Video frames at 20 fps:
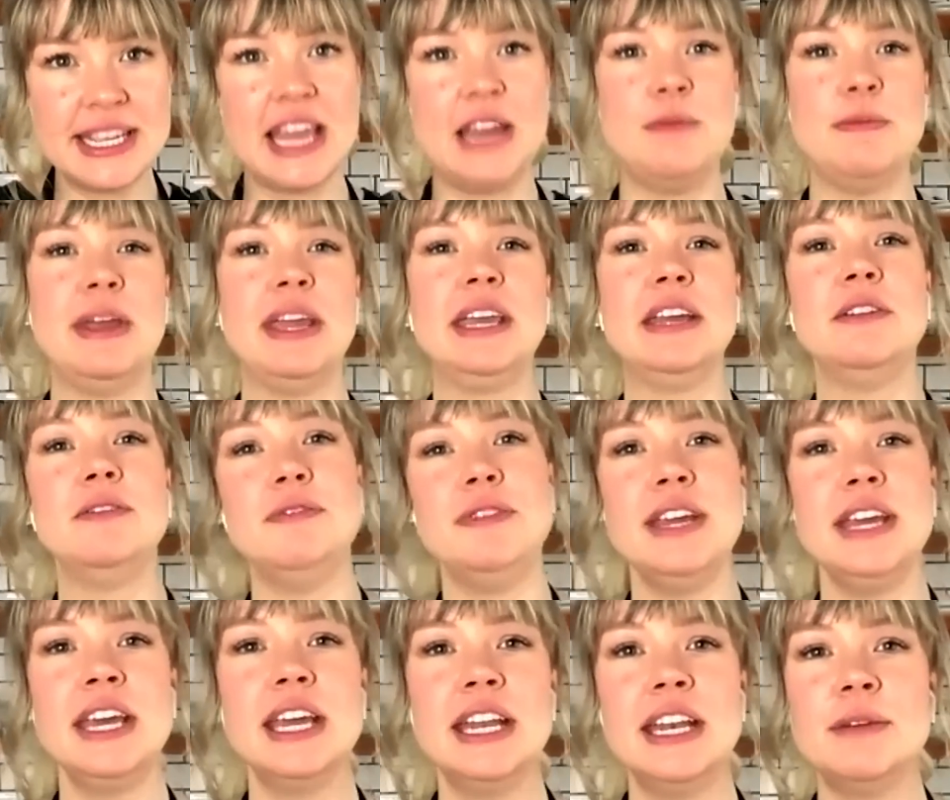and make it
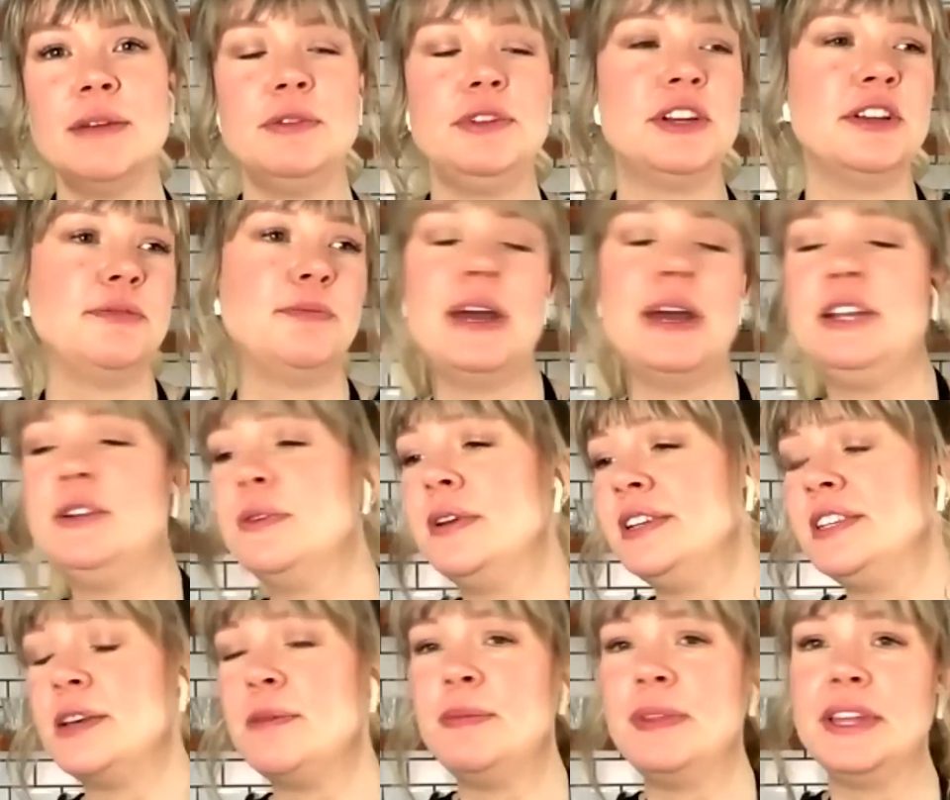vegan just by doing
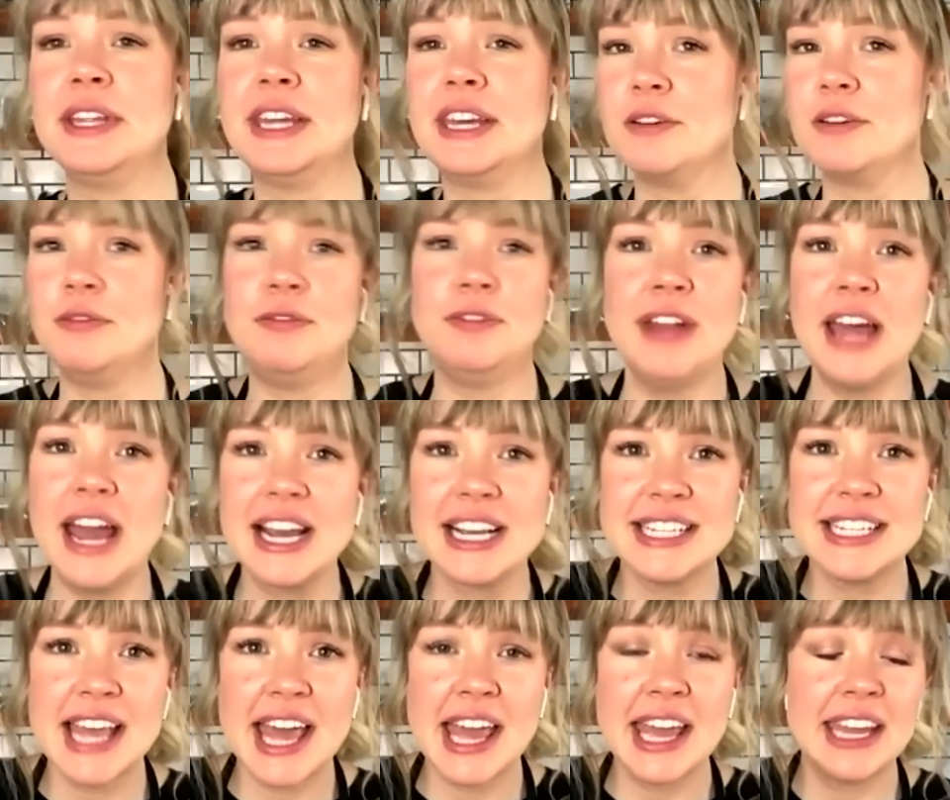something like a flax
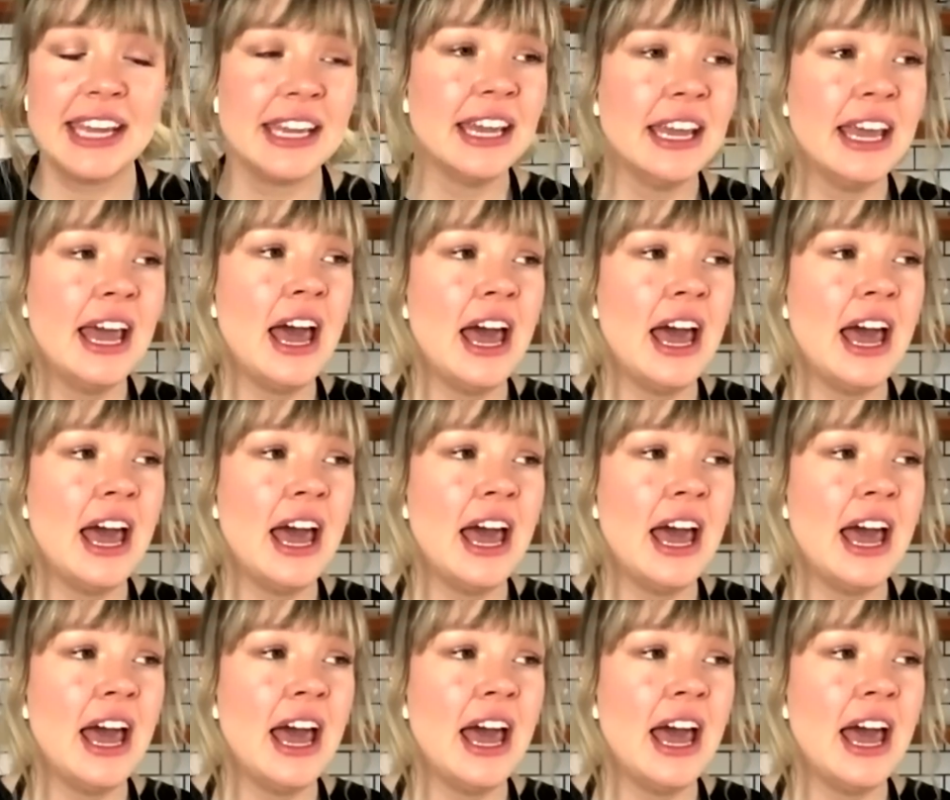egg,